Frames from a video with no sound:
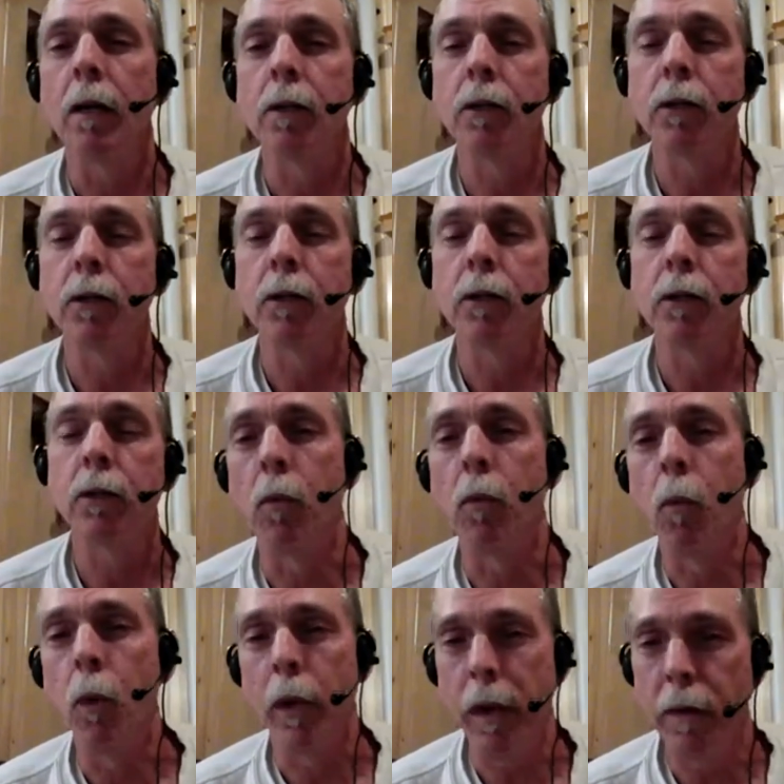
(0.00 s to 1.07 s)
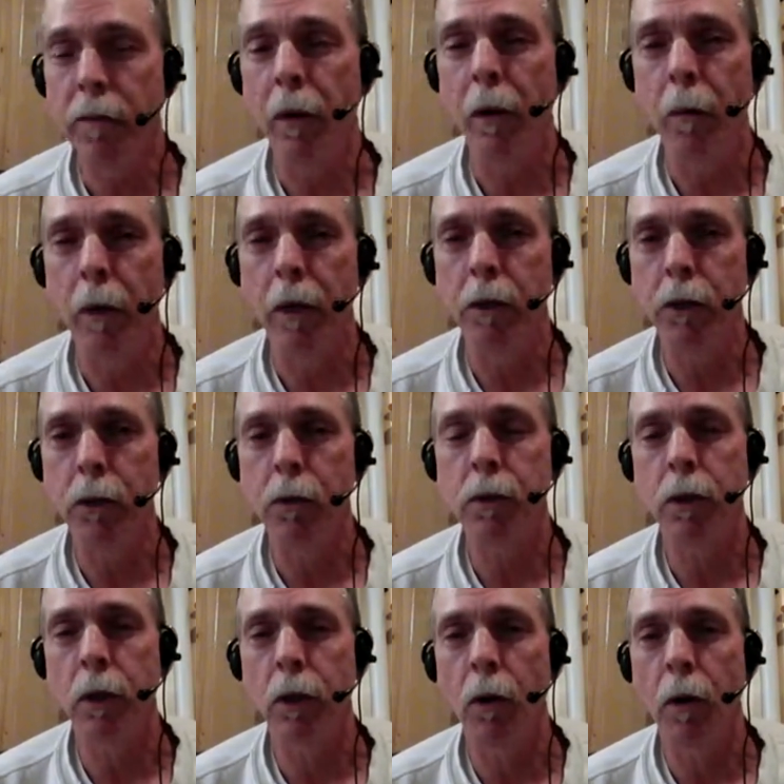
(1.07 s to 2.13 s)
so that if I want to
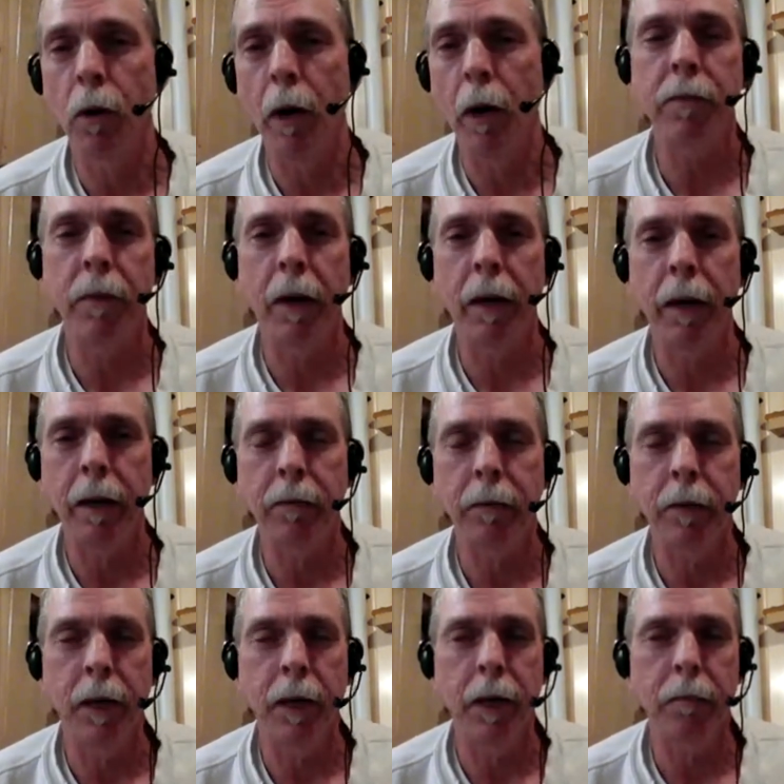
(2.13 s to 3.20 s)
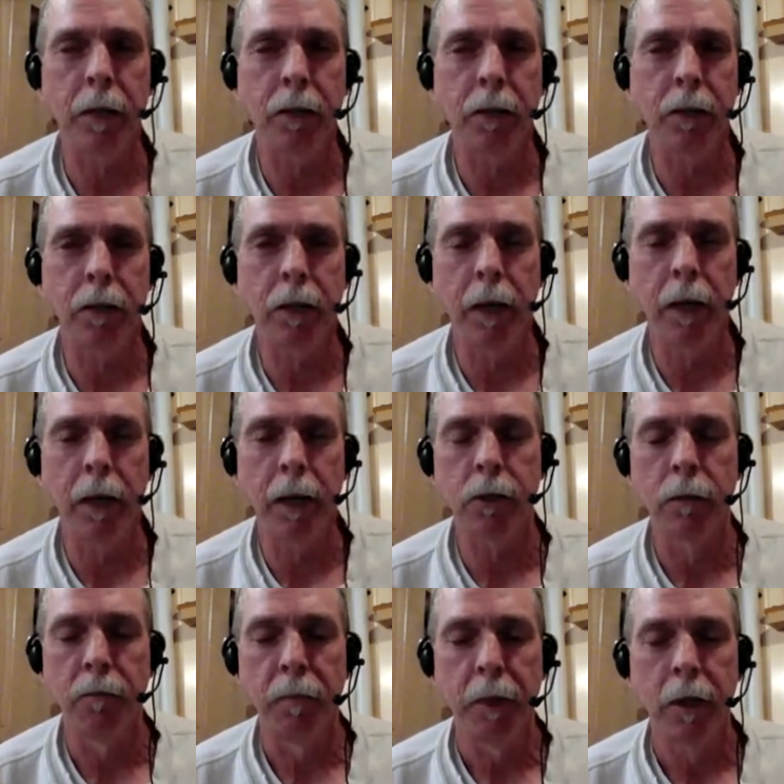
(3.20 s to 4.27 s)
choose to go out, if I have time, let's say
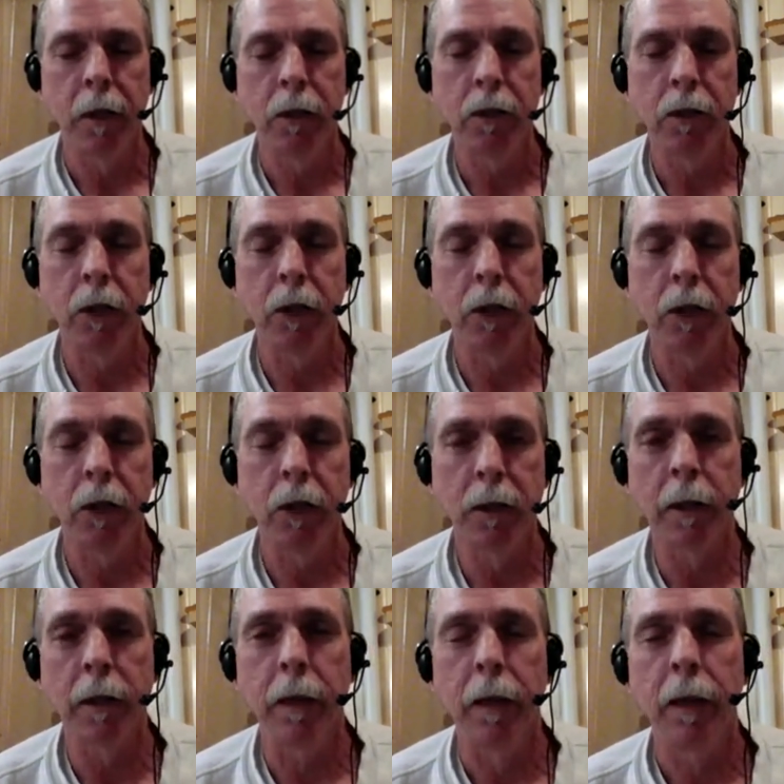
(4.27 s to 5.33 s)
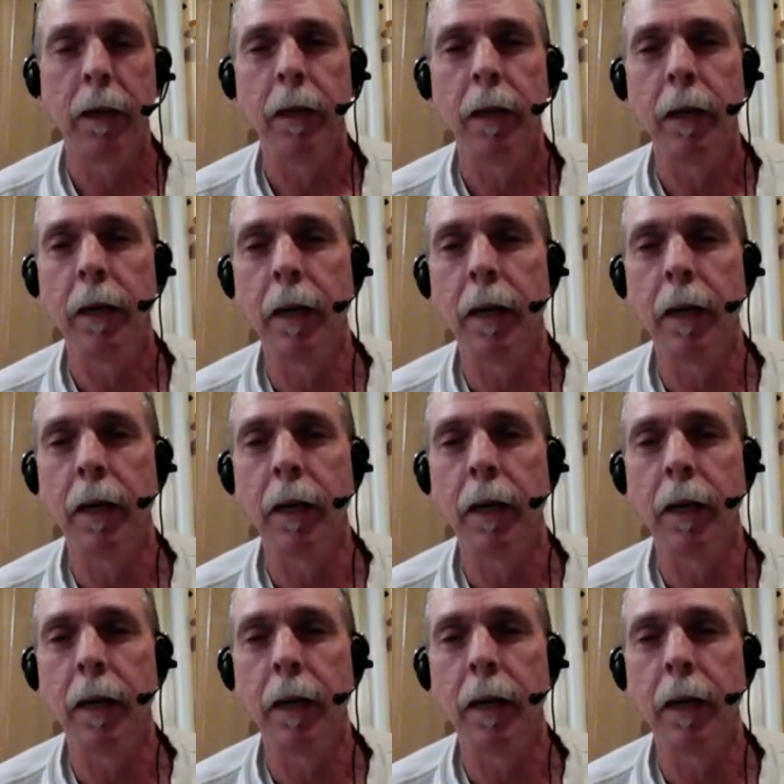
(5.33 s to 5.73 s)
it's January,